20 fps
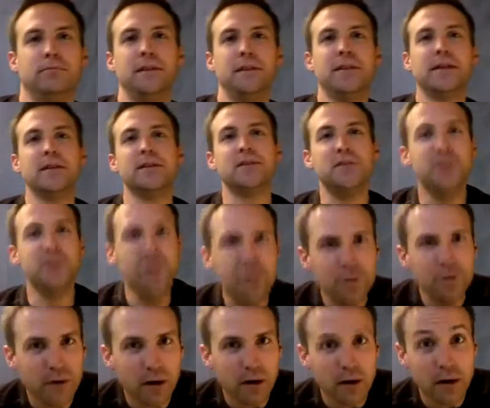because
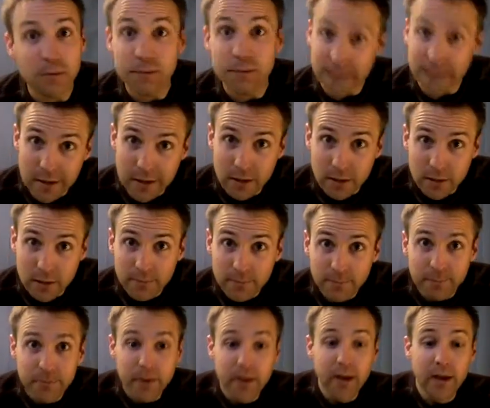you are a beginner.
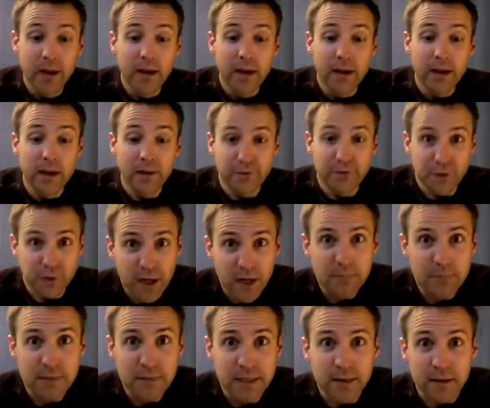If you're
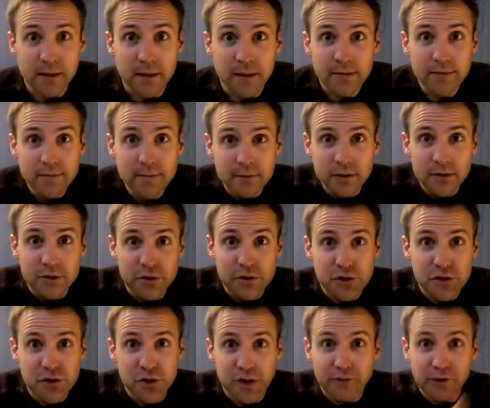not a beginner,
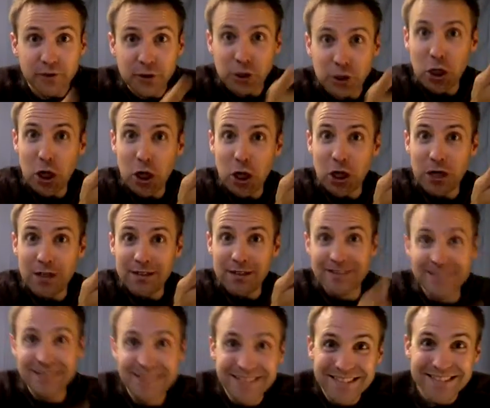shuffle along.
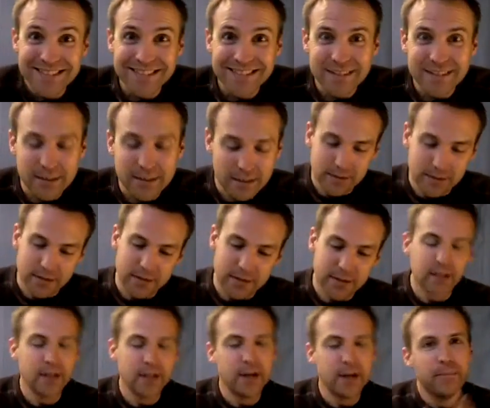
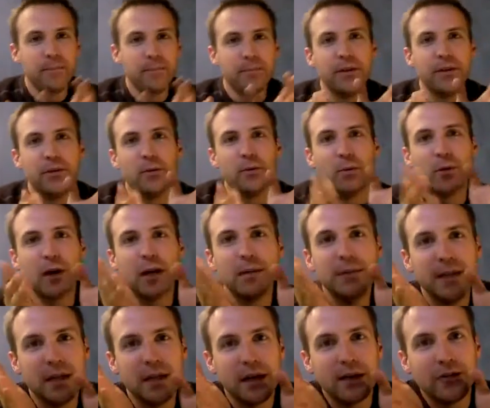We're going to
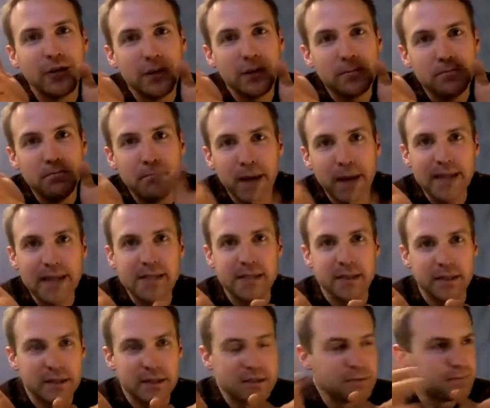be covering
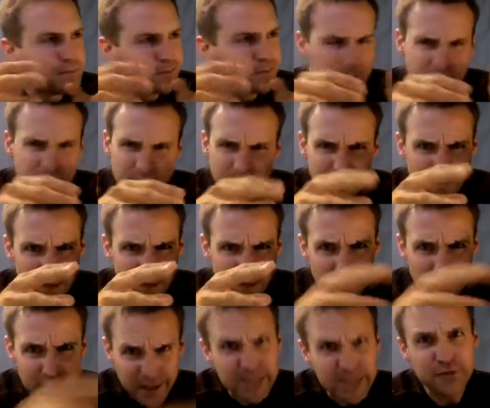basics.
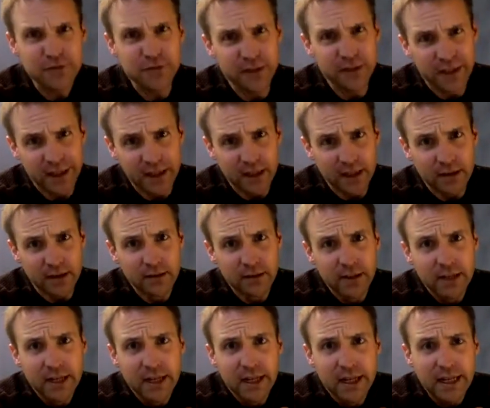This video
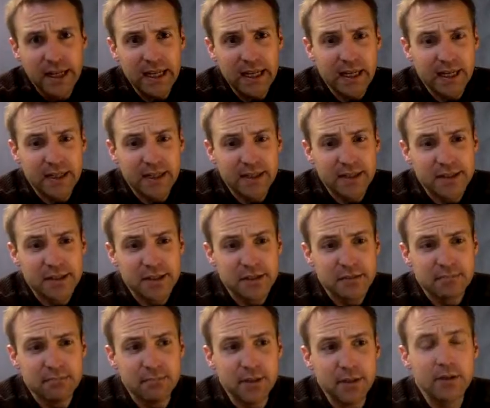
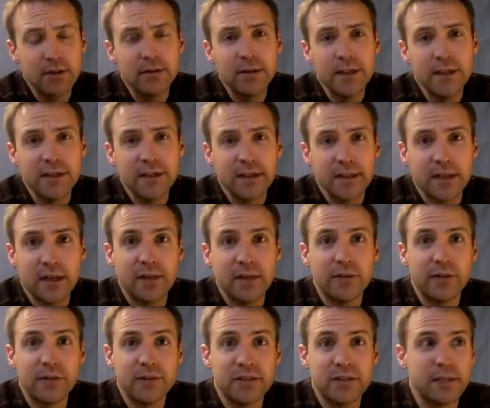is merely to
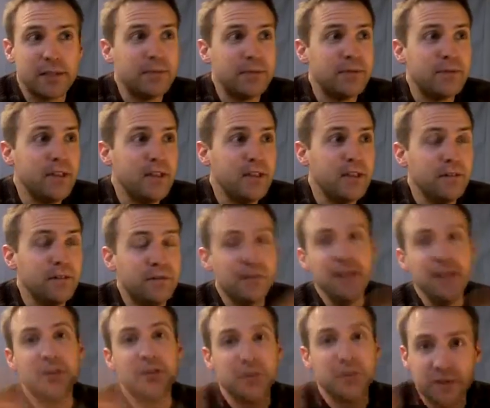cover some of the
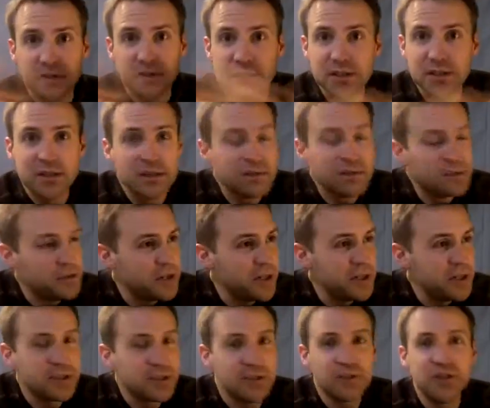features, just
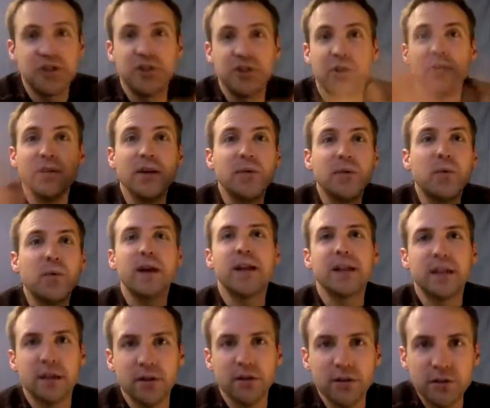to show you what
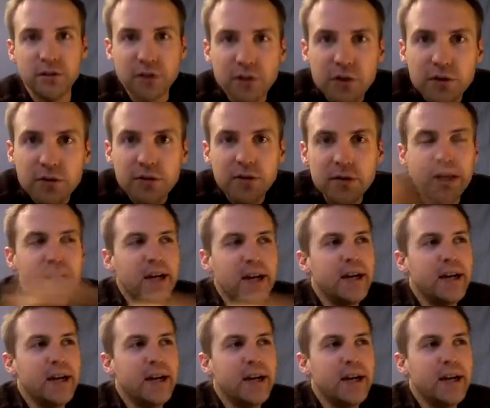it can do